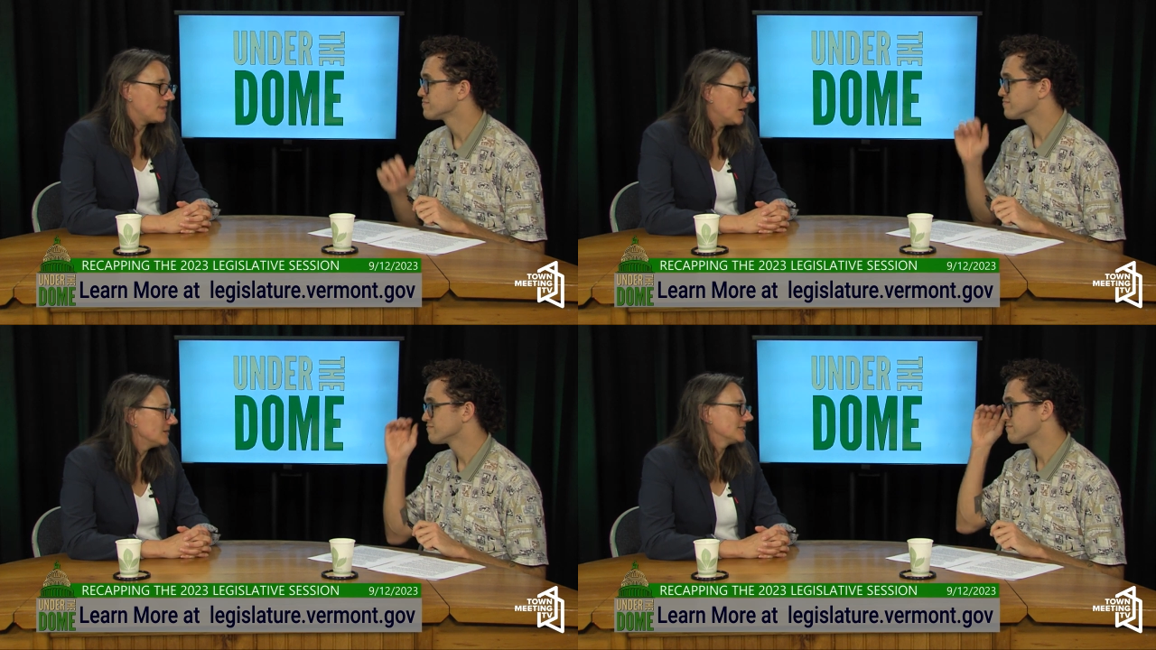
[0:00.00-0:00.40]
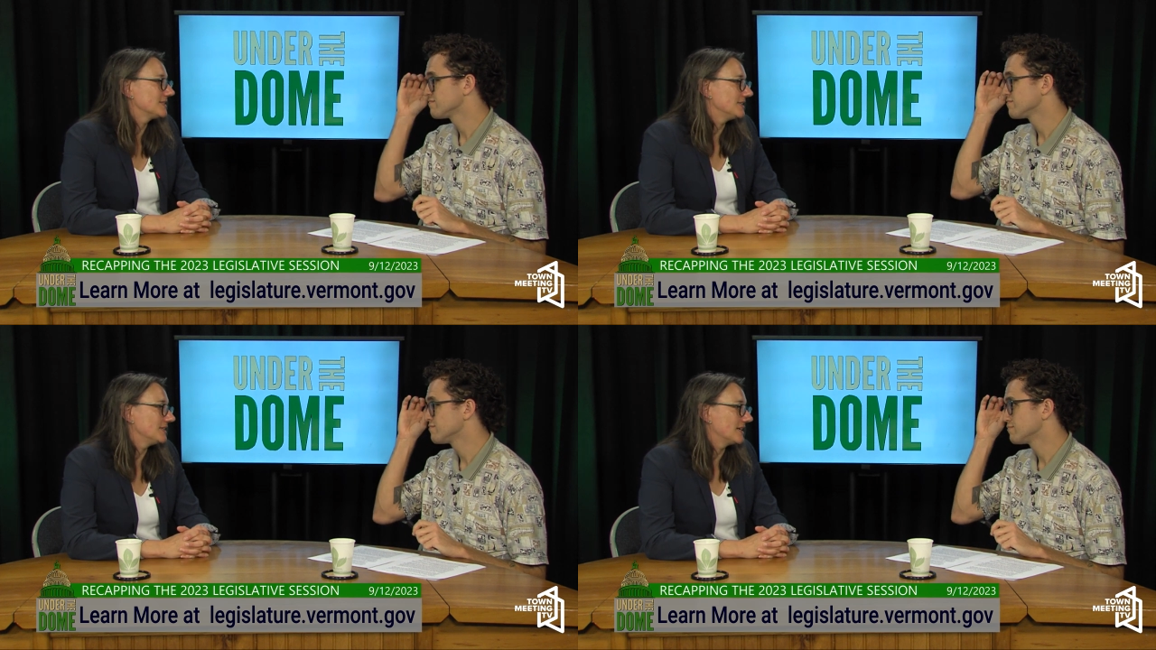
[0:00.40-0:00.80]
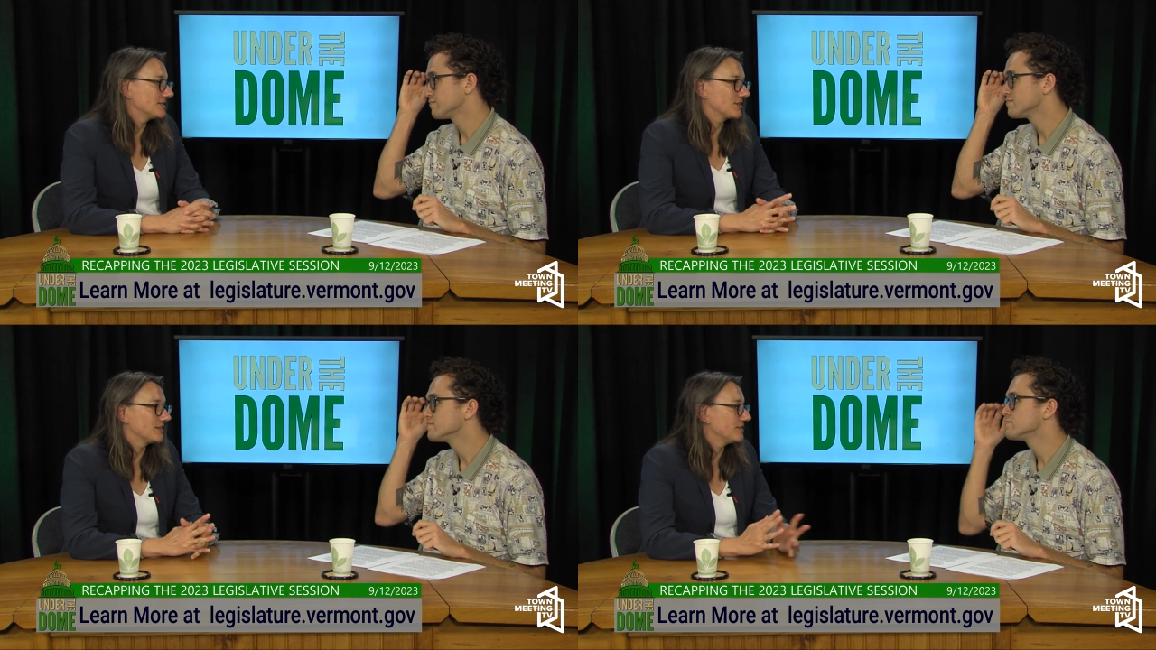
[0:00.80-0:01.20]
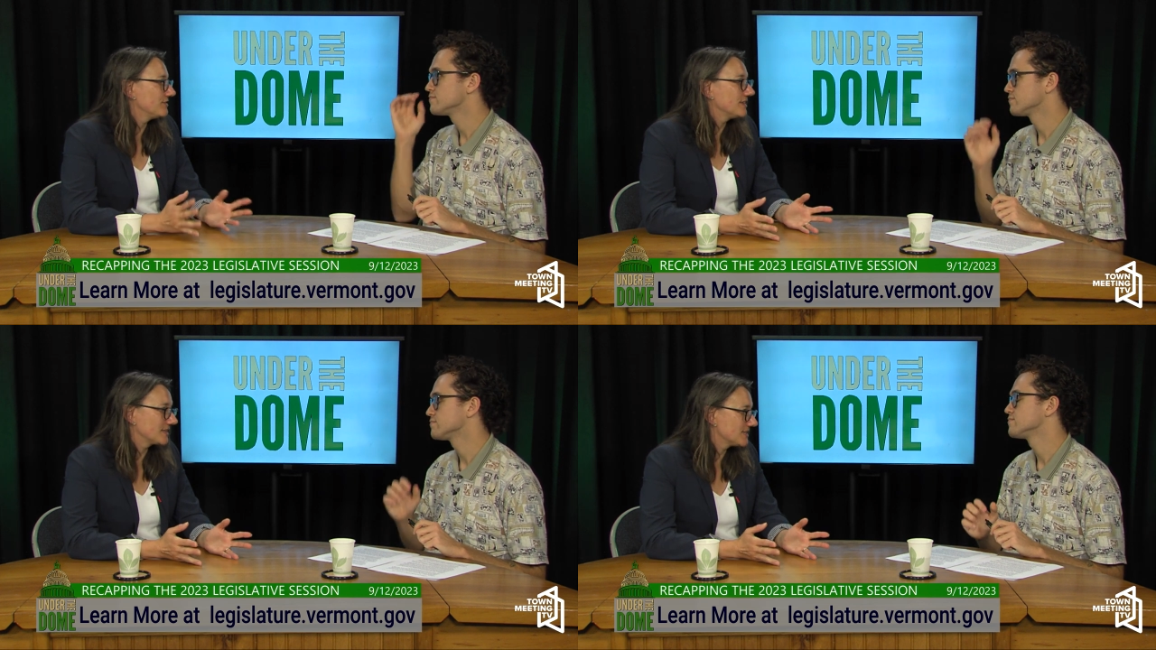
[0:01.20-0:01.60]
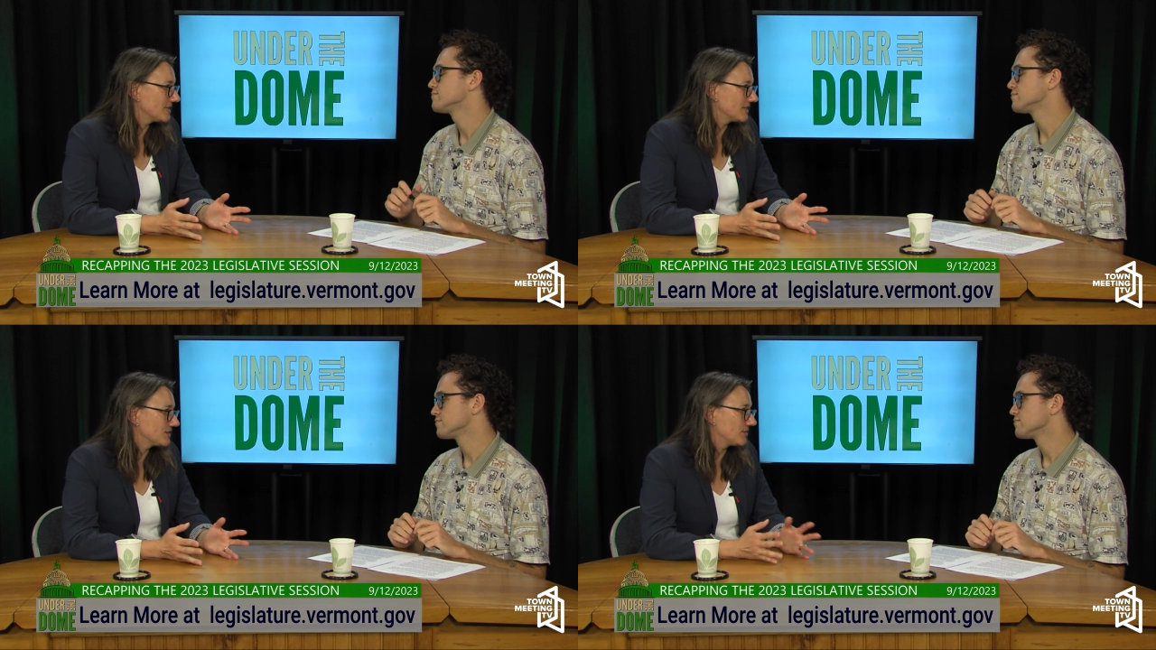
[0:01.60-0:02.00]
Speaker 1: policy that's going to fix
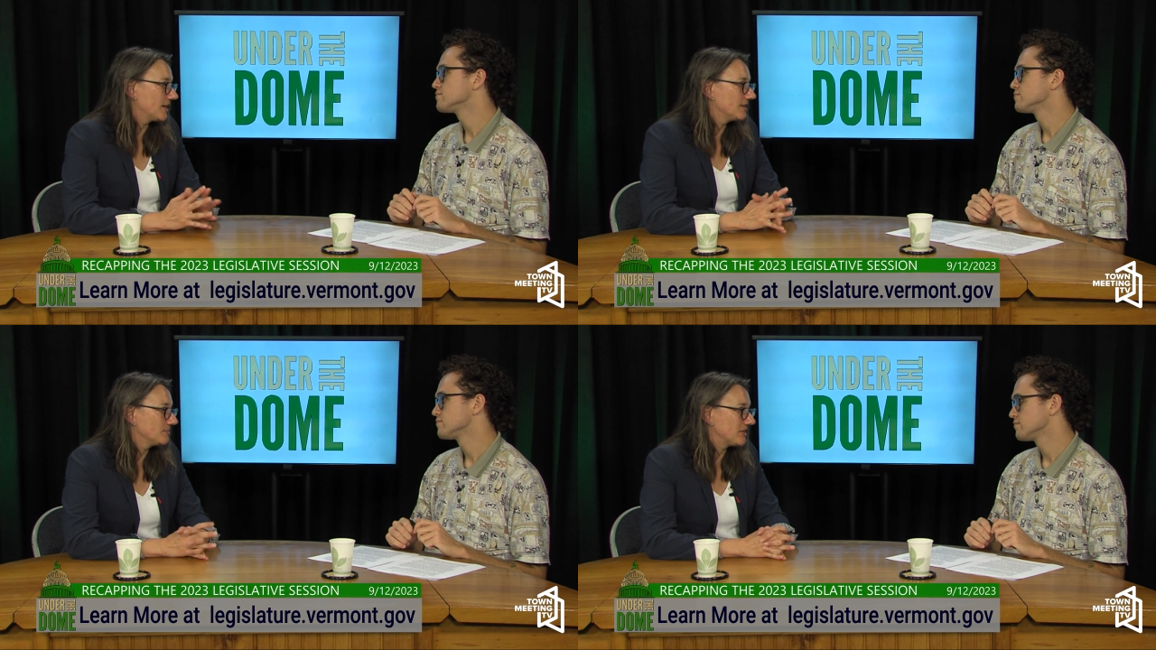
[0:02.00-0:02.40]
this, right?